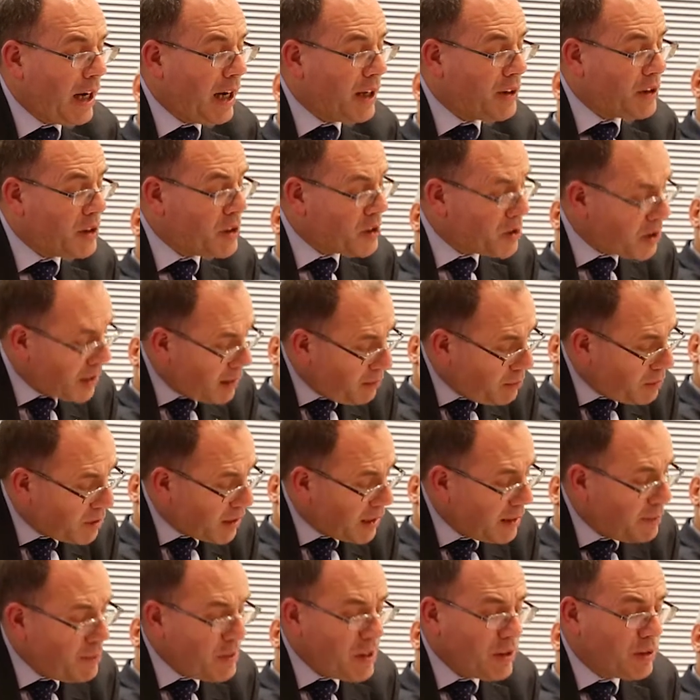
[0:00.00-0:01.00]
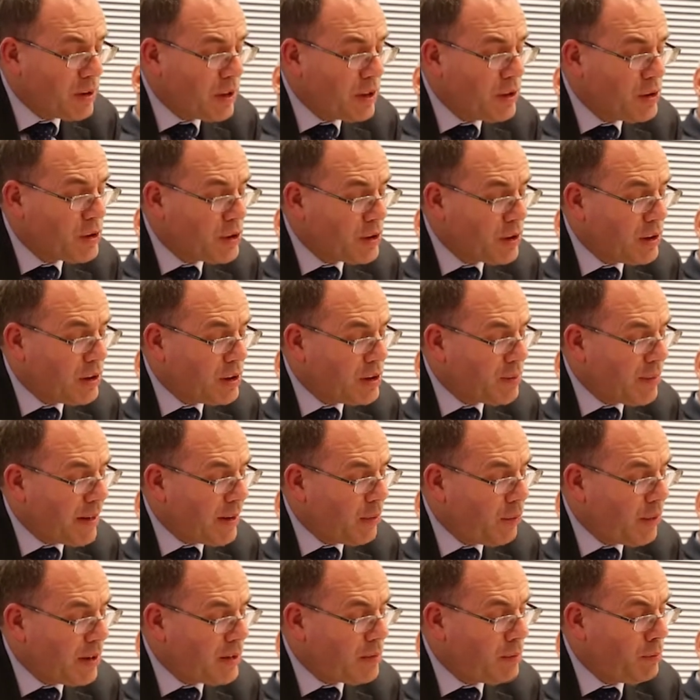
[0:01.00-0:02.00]
At the same time, there are concerns
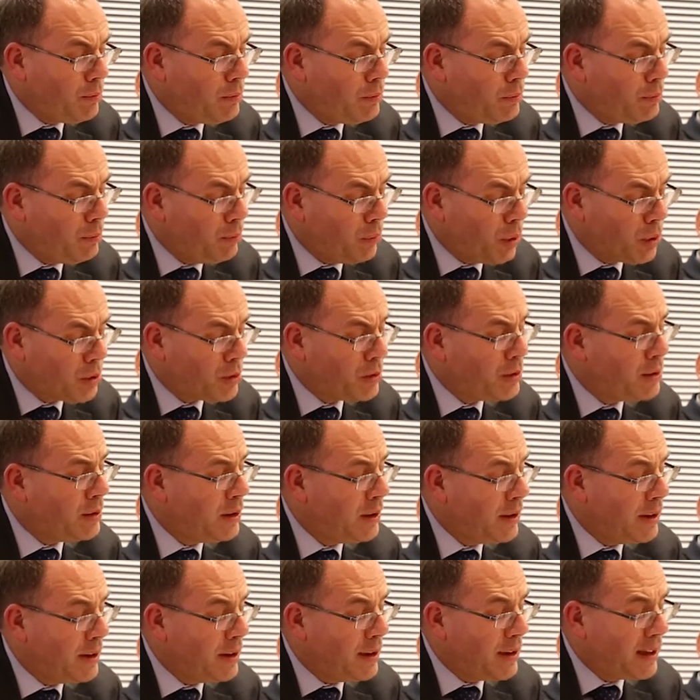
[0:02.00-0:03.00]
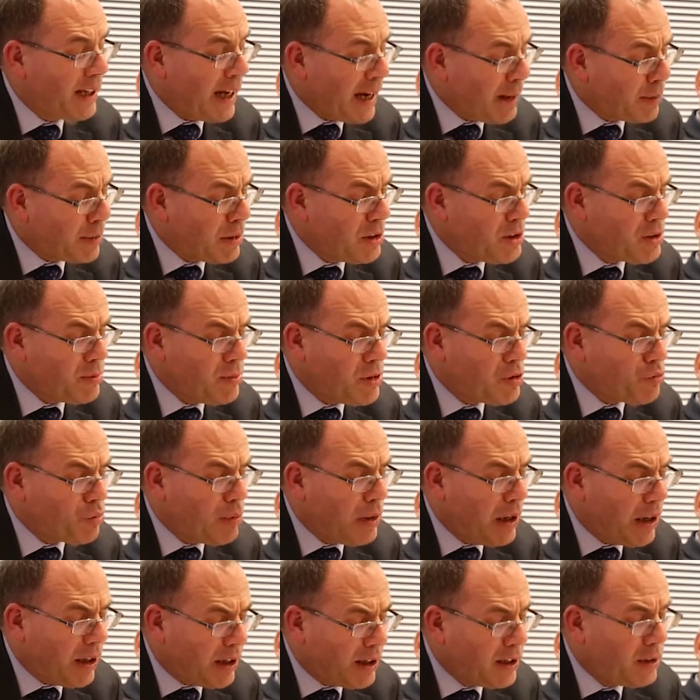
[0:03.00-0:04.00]
about whether modern capitalism is
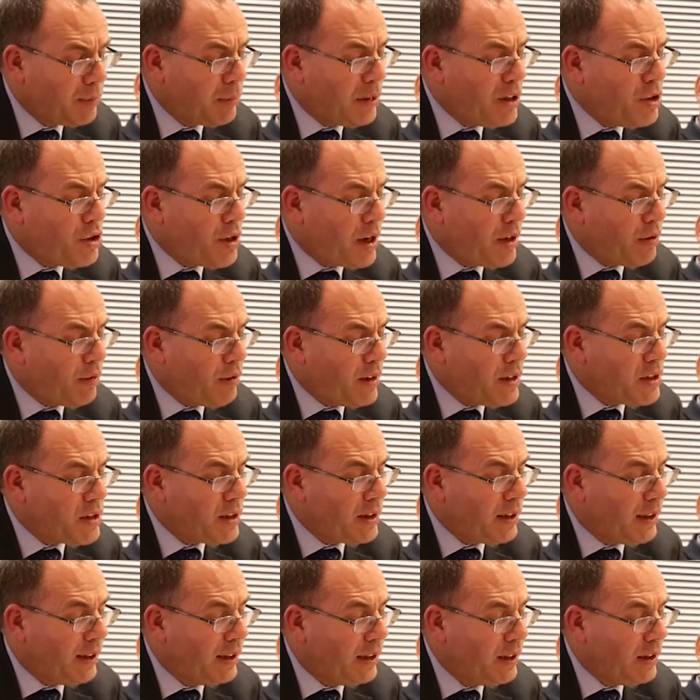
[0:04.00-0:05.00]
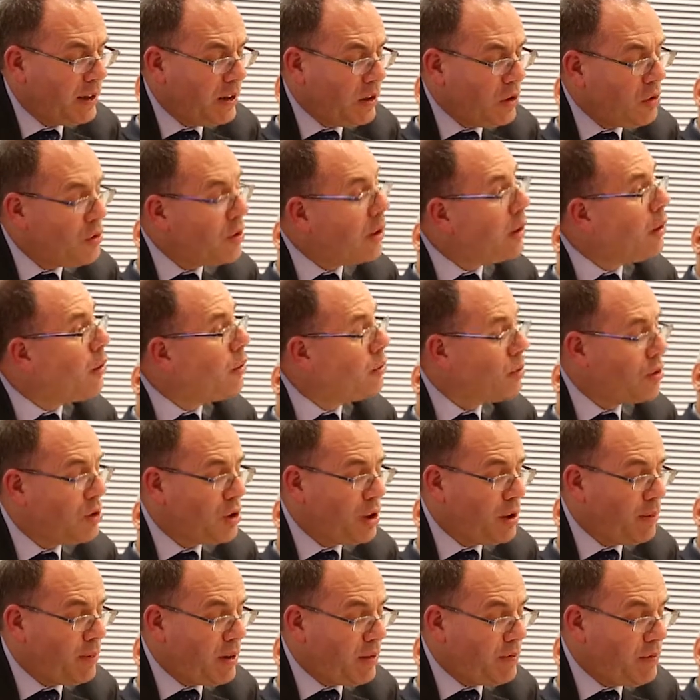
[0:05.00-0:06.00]
reliably generating the
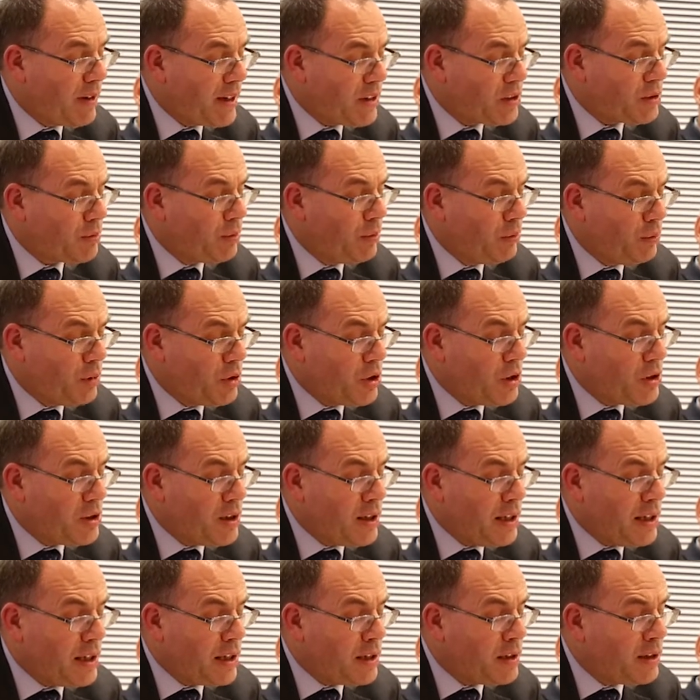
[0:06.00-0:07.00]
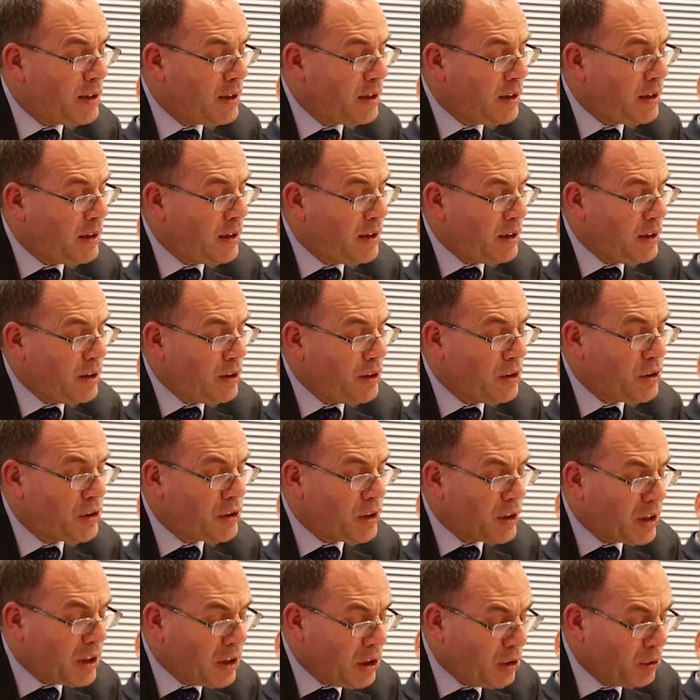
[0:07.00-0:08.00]
long-term investment which is needed to
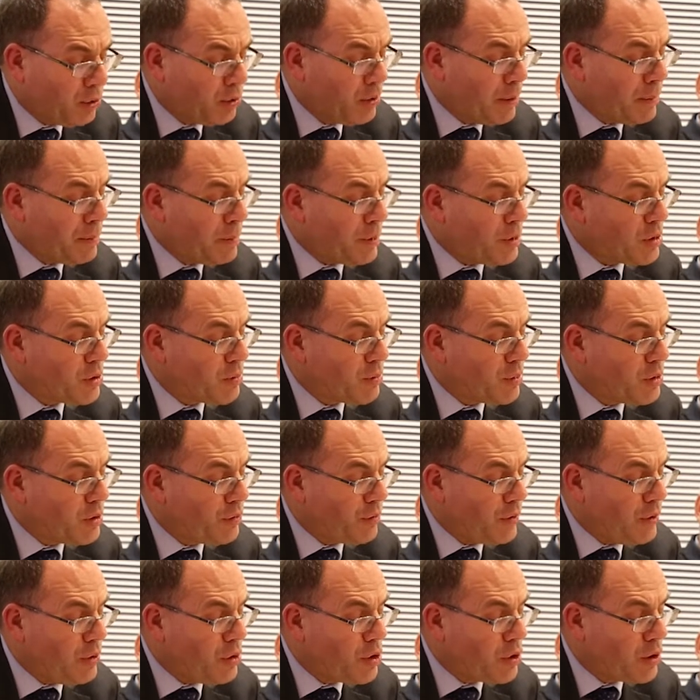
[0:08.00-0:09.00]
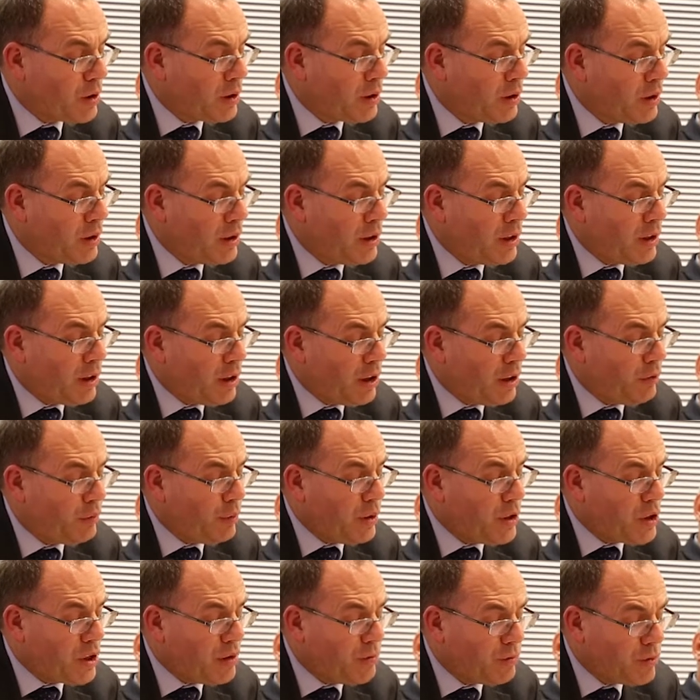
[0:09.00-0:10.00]
secure a prosperous future, of
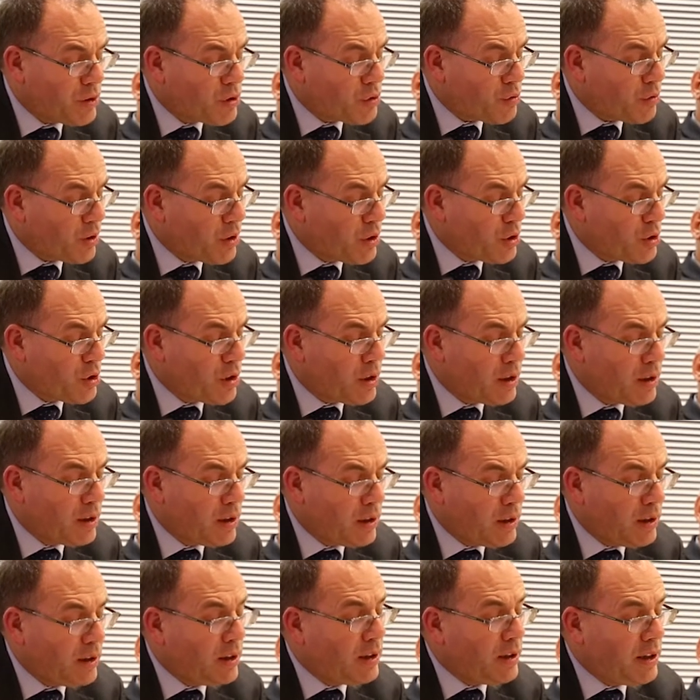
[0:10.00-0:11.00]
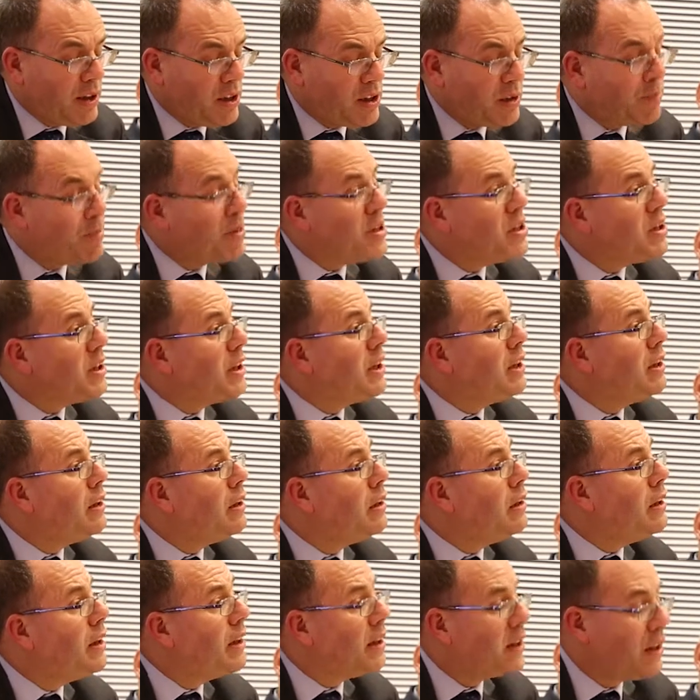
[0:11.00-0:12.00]
which infrastructure is a
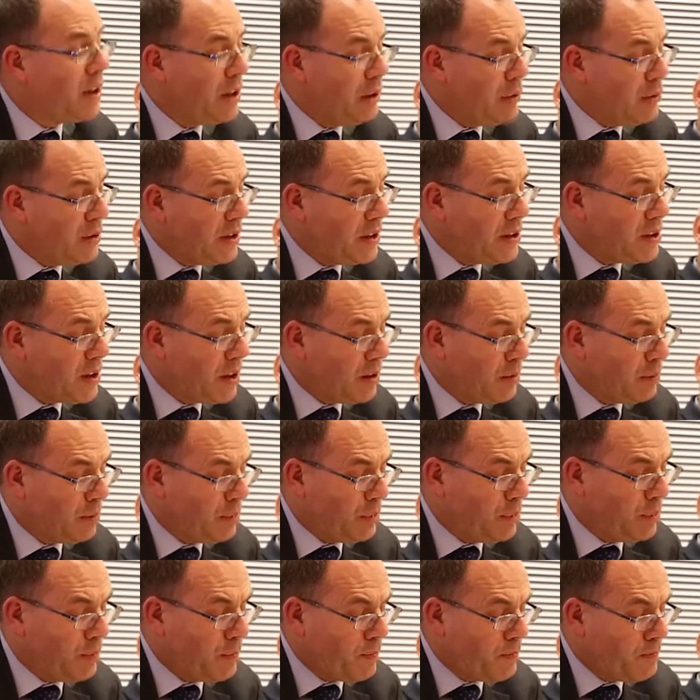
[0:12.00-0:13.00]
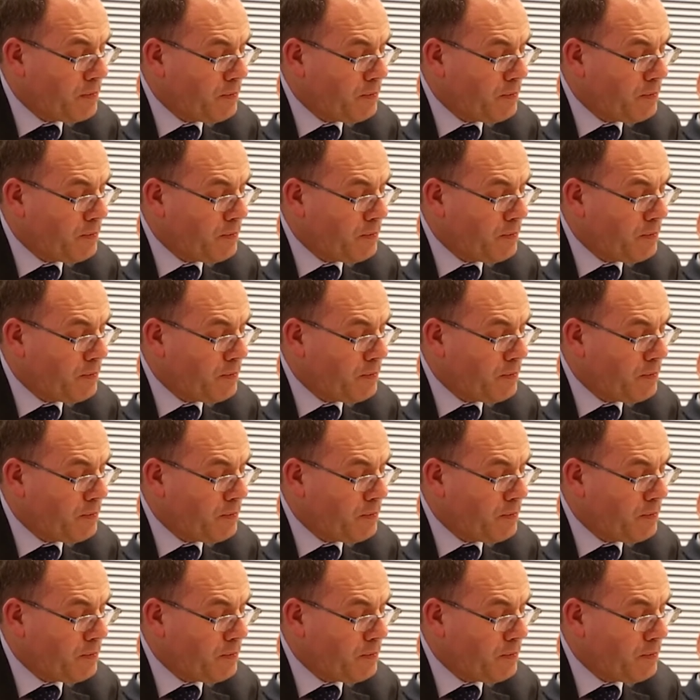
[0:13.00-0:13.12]
particularly acute example.